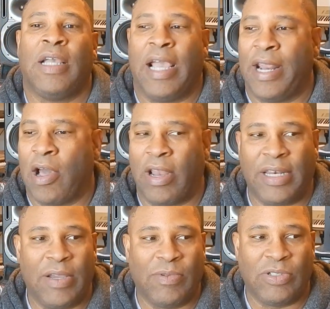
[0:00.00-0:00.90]
And all I
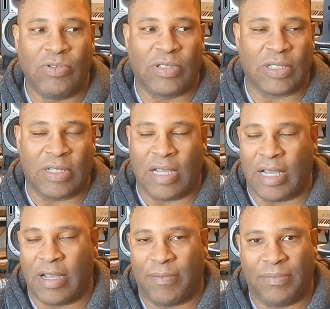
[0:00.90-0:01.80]
did was use
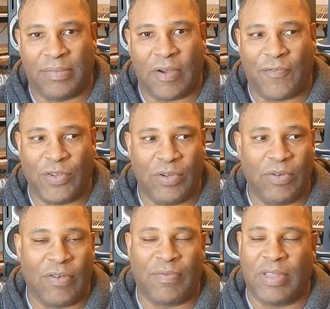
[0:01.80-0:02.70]
a
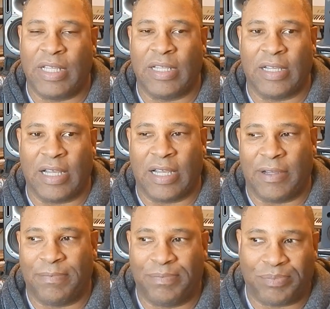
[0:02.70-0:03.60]
few of the,
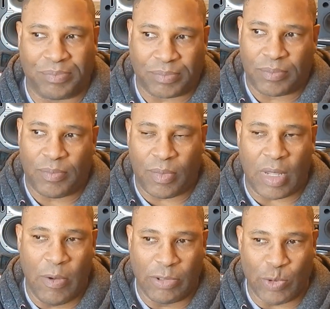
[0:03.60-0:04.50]

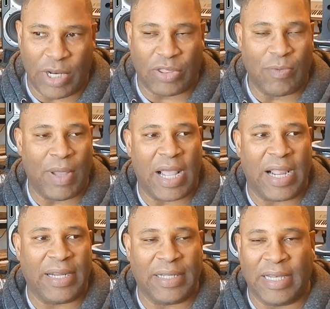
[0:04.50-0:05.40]
it was running through
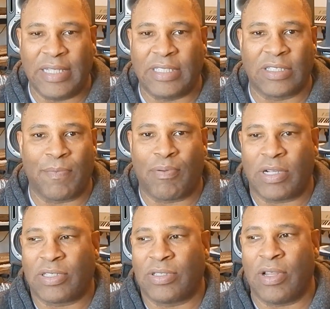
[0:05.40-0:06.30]
my Elisa's
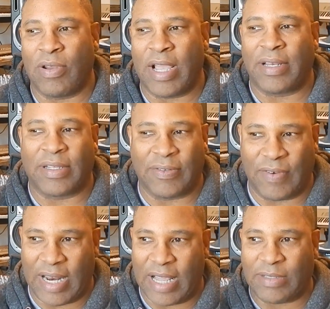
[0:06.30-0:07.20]
compressors and all that,
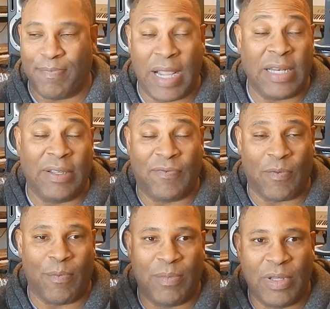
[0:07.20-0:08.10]
and that's mainly
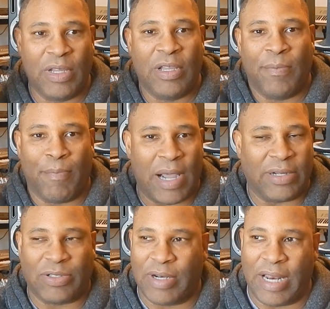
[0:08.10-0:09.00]
from
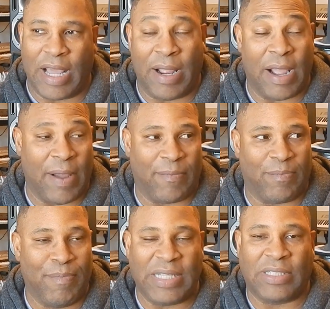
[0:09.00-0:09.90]
monitored, and I
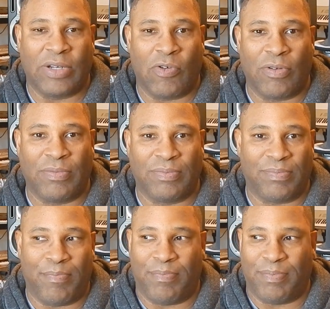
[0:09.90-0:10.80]
mixed it on,
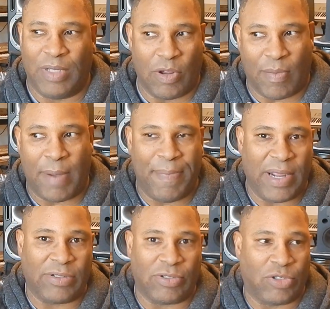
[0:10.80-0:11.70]
my
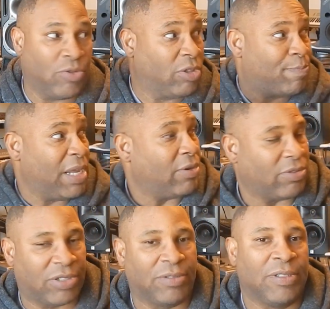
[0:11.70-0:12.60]
Behringer True
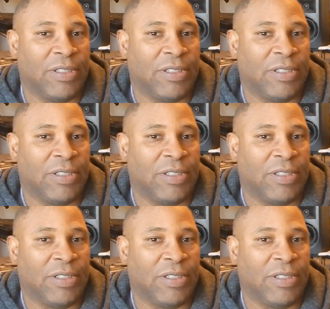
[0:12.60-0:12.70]
speakers,